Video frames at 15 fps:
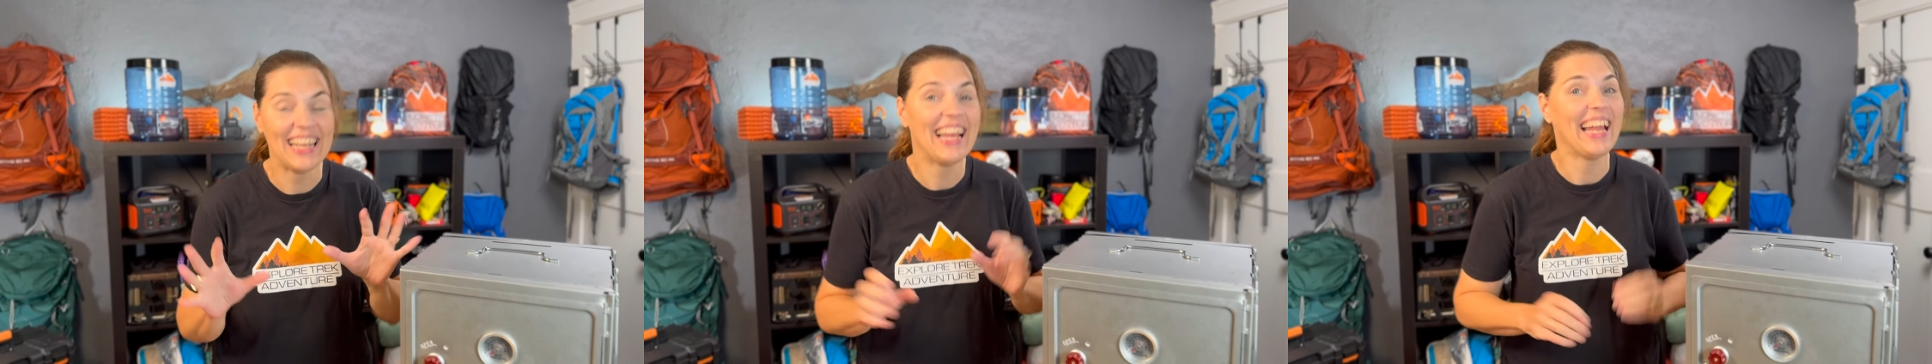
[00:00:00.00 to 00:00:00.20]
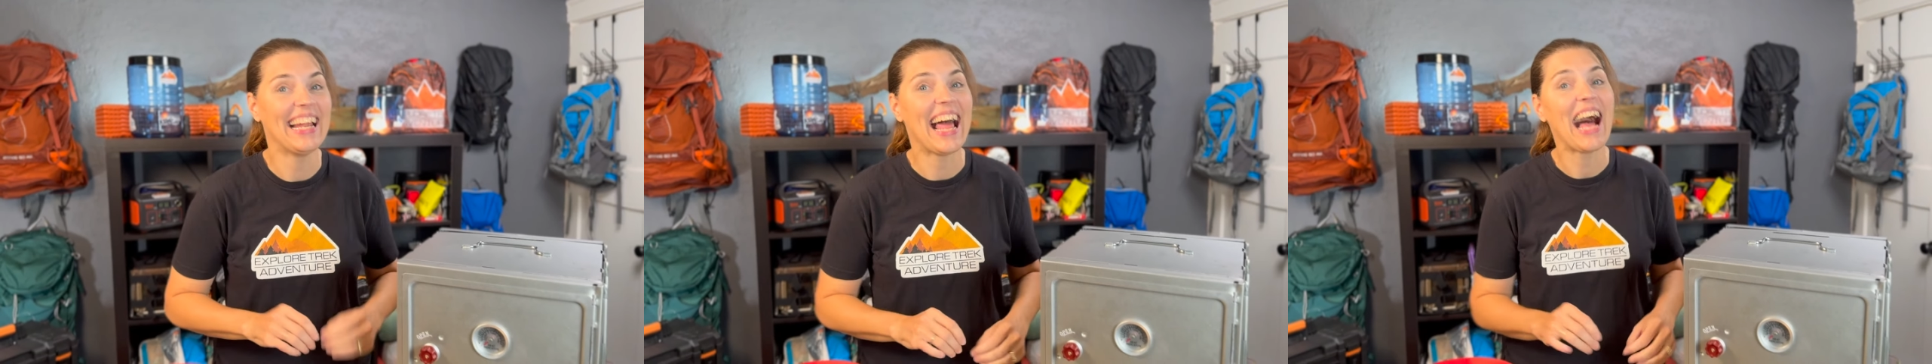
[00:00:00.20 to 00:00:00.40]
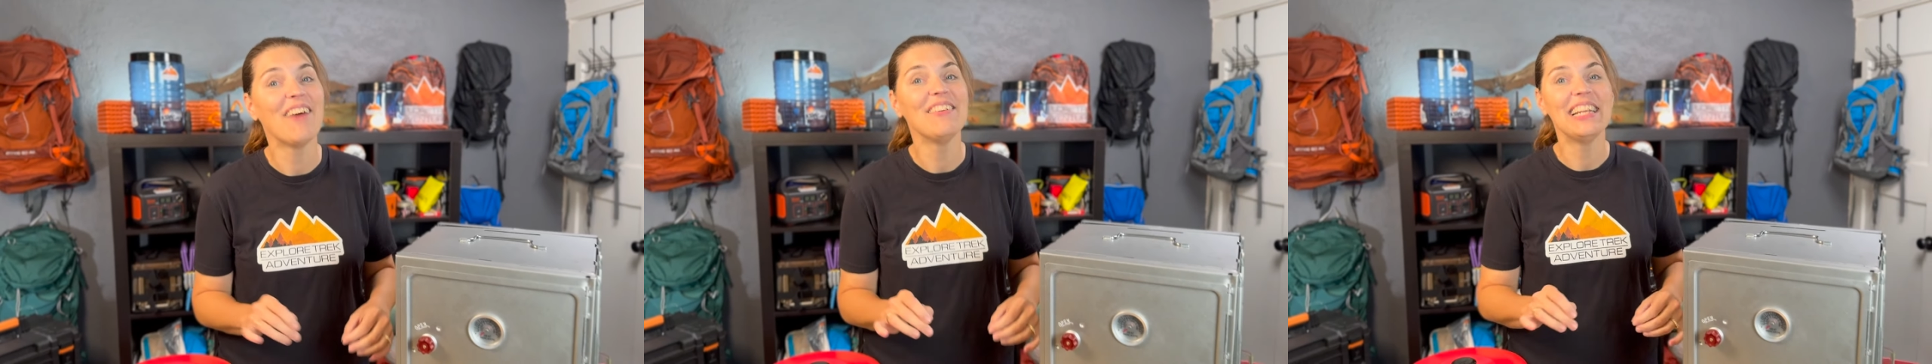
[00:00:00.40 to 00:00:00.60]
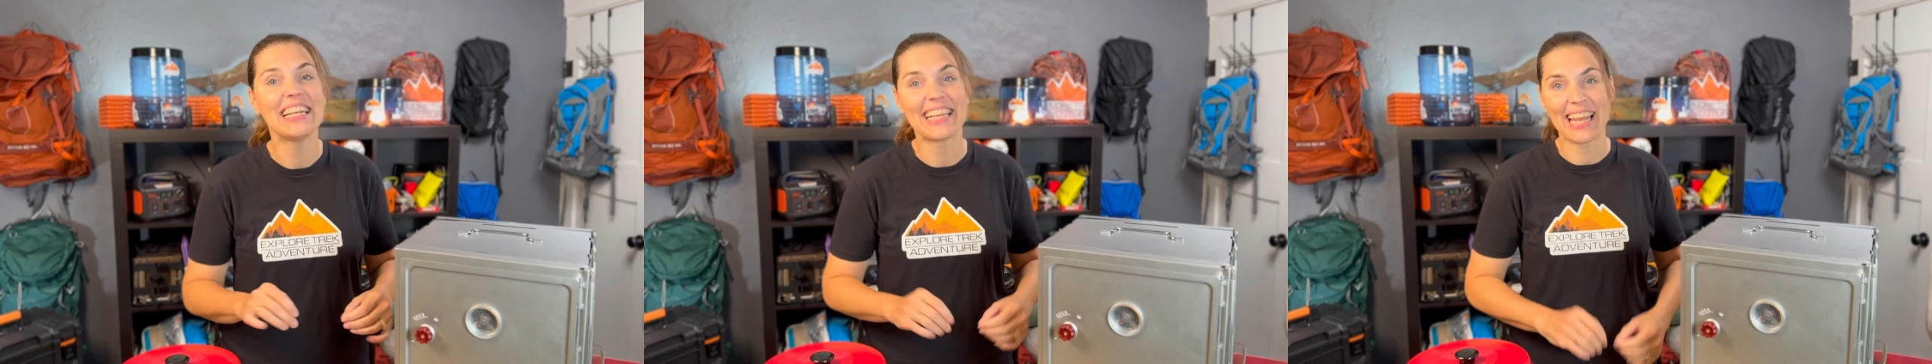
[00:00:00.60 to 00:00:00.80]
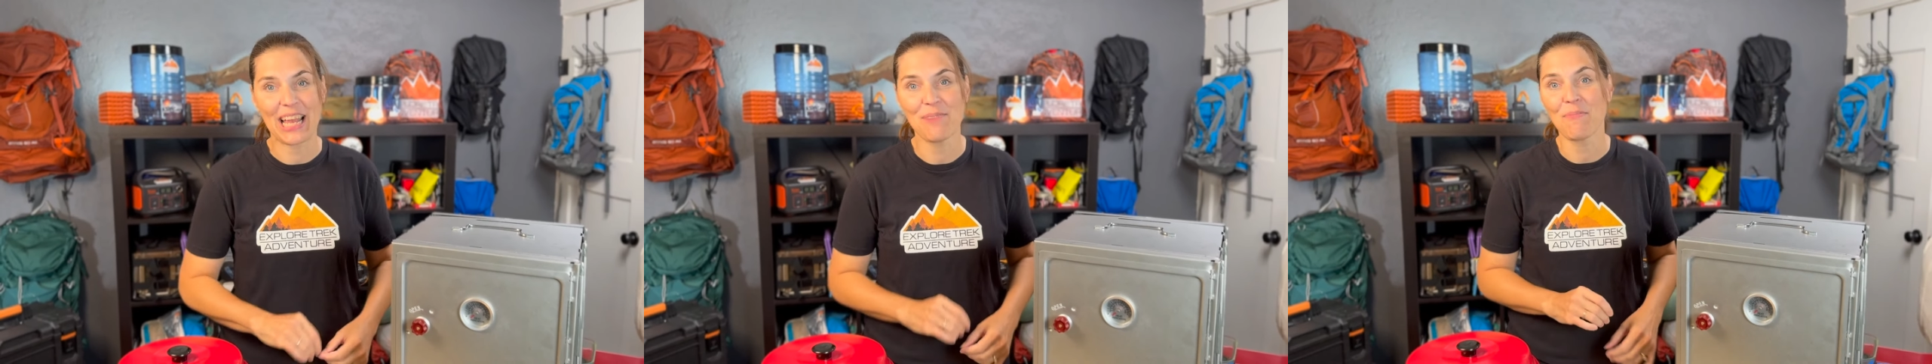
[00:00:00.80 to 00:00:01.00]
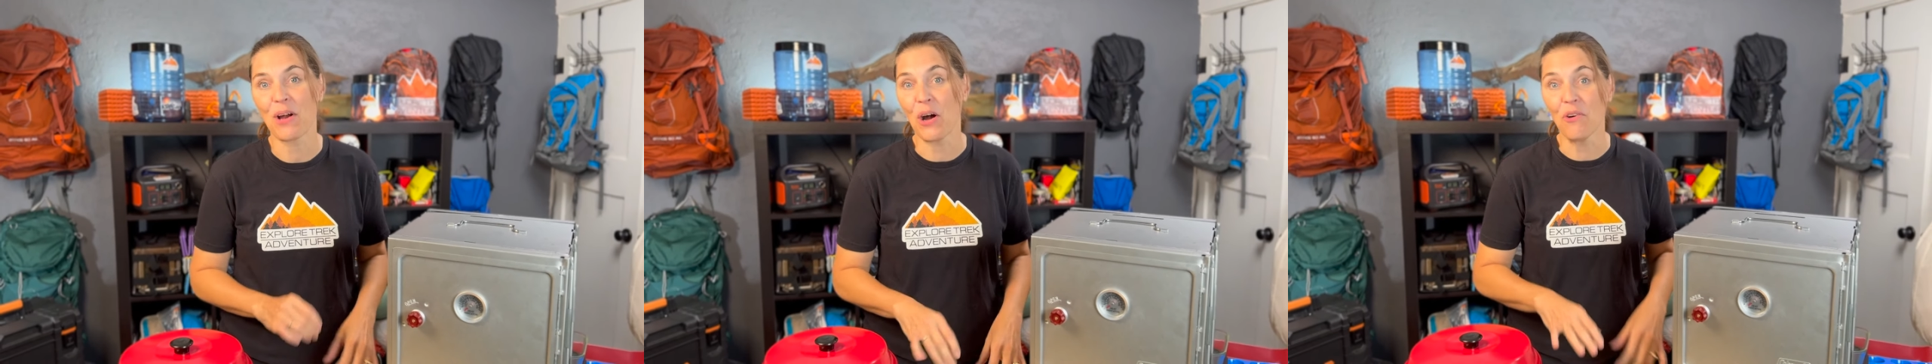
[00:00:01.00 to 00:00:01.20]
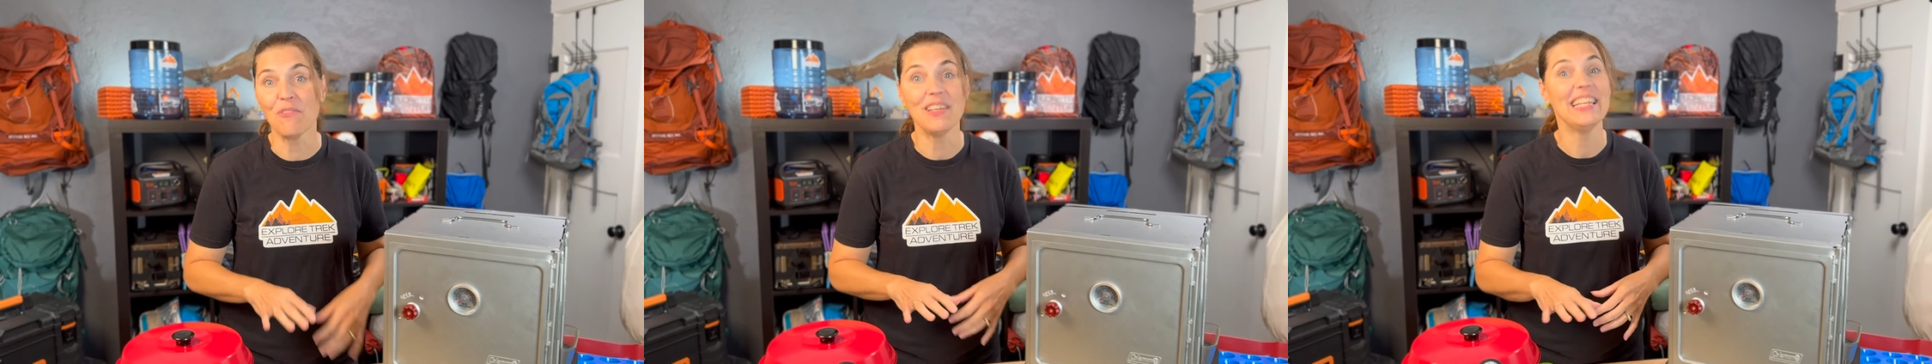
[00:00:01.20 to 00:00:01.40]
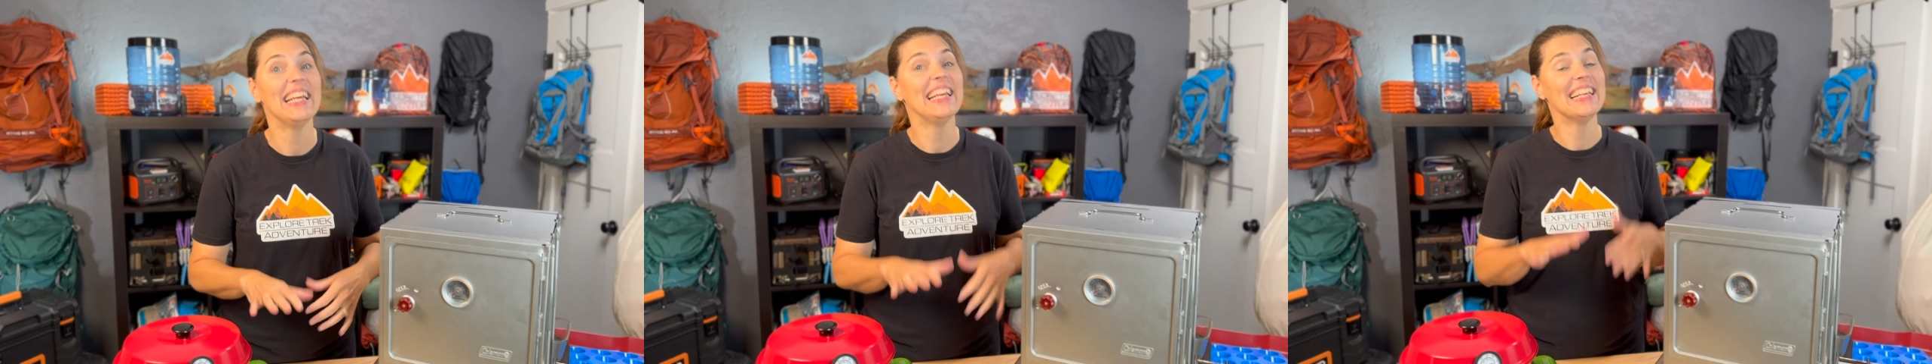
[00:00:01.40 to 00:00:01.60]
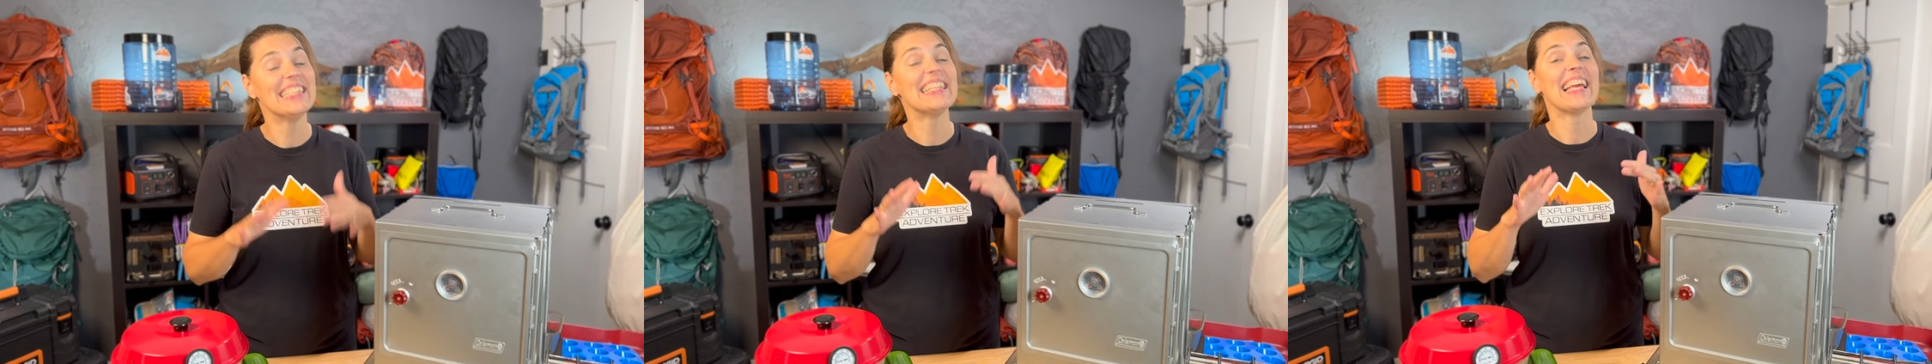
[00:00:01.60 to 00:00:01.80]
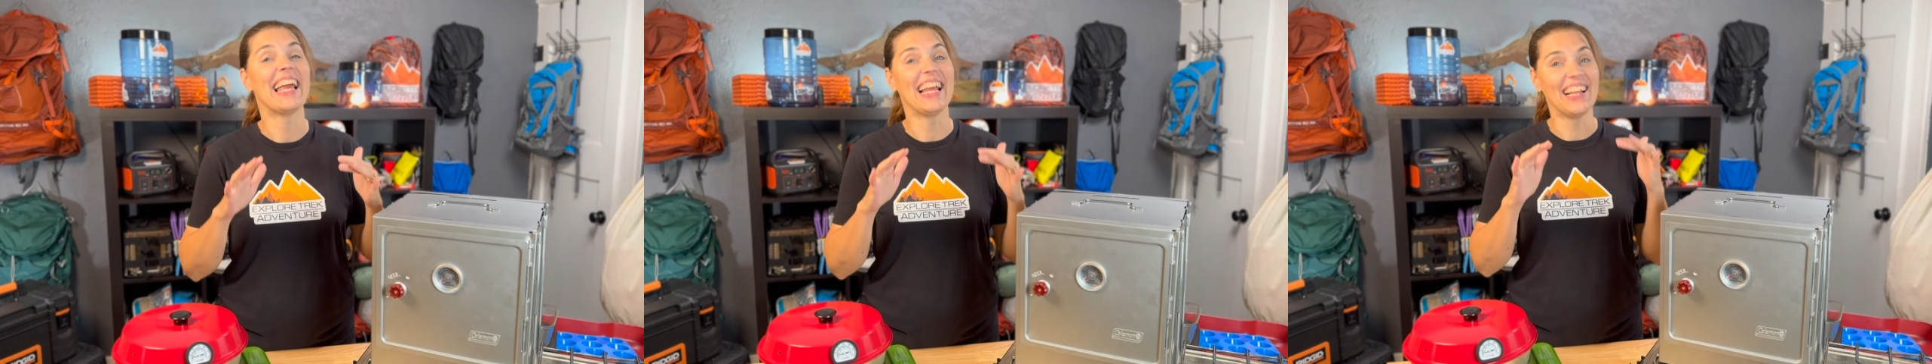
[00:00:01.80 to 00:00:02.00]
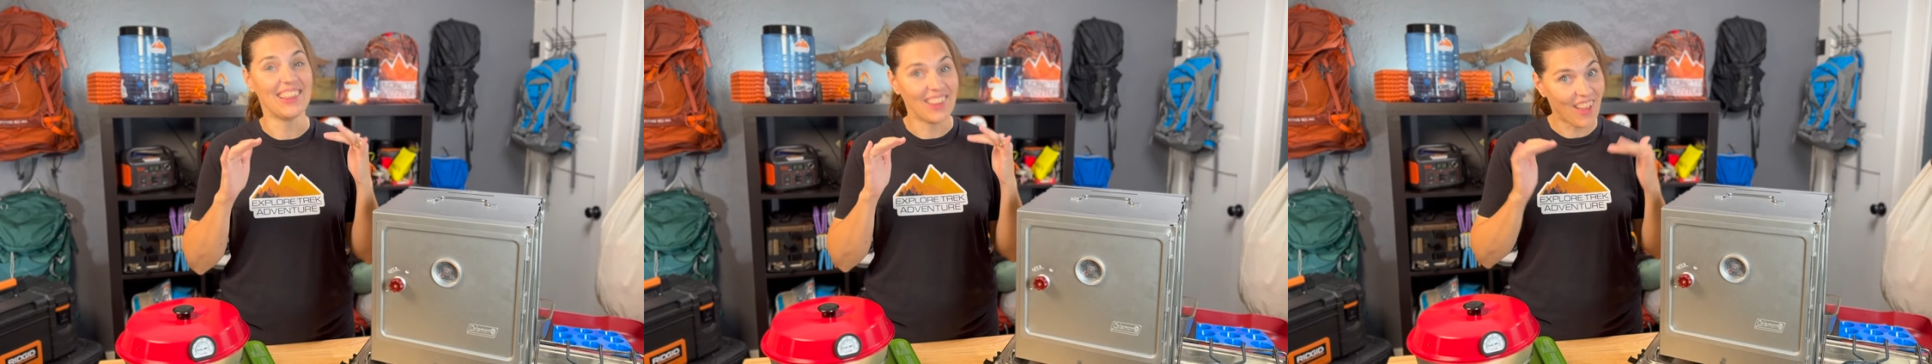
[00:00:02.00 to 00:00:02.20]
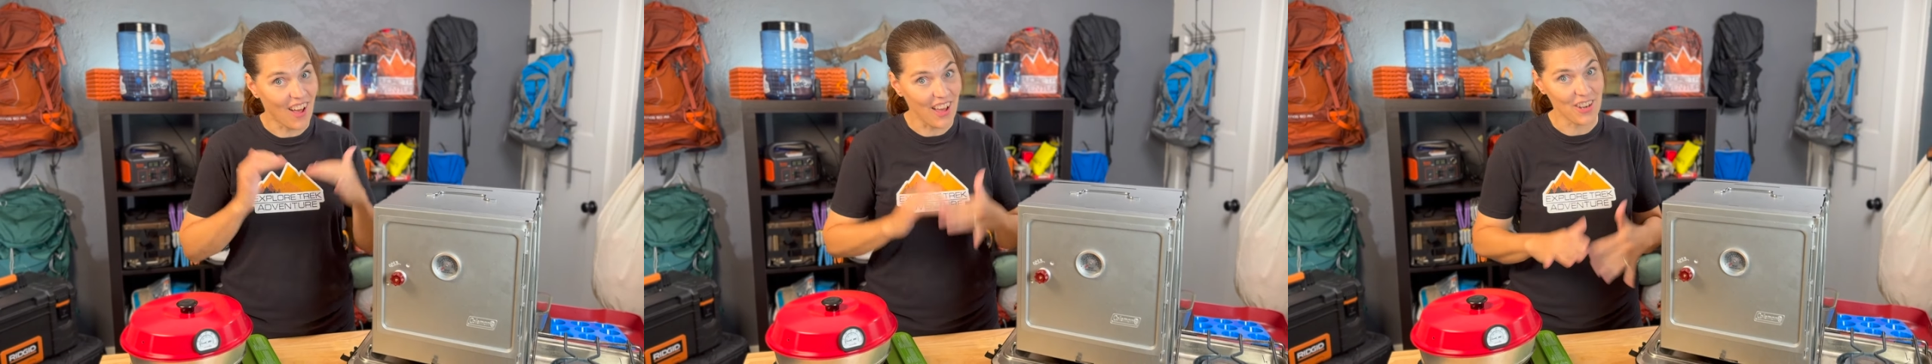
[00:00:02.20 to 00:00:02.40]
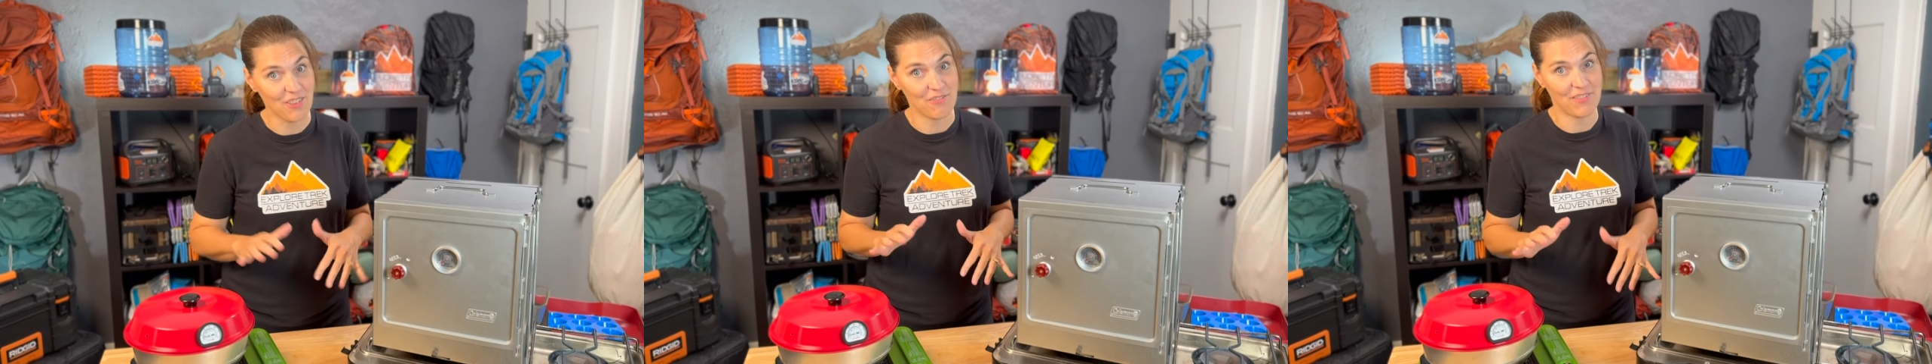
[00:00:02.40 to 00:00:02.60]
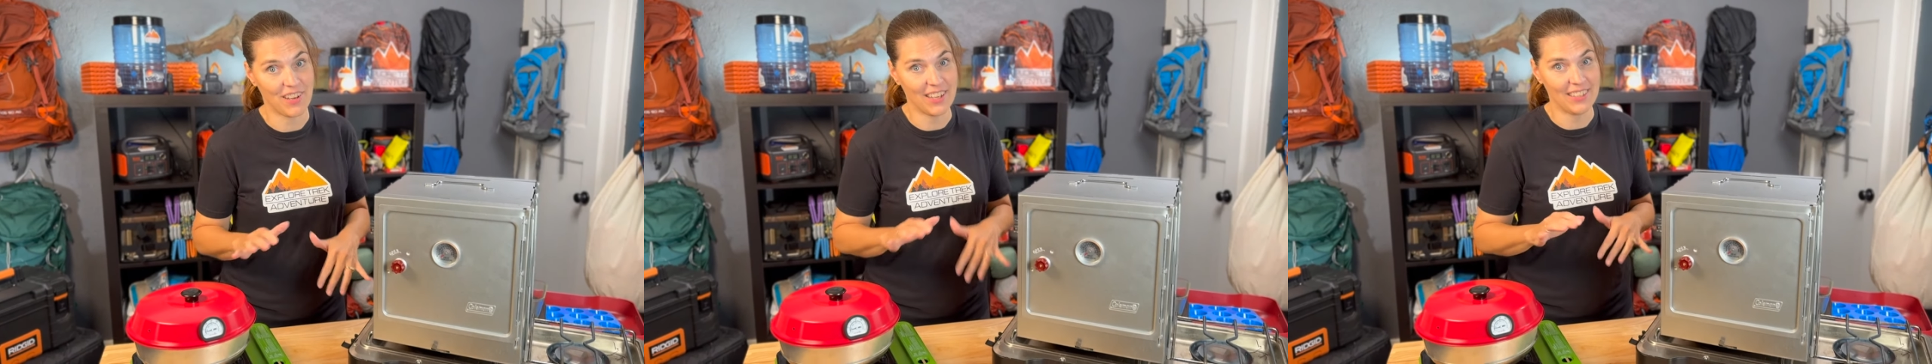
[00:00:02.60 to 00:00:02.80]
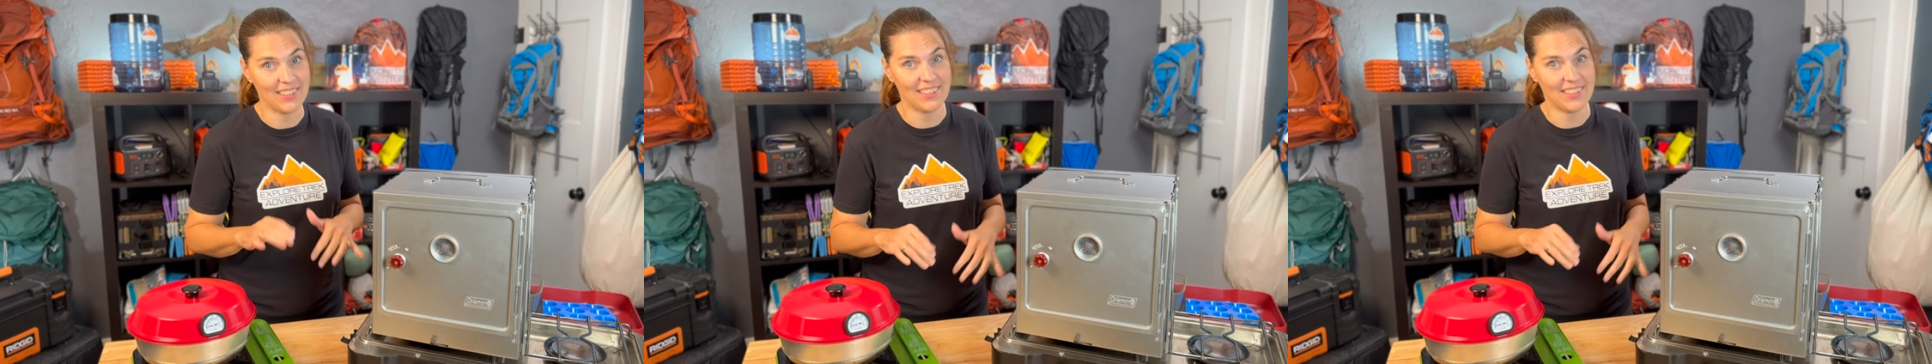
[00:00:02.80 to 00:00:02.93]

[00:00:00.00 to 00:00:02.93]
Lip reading: and having a camp oven is a lot of fun.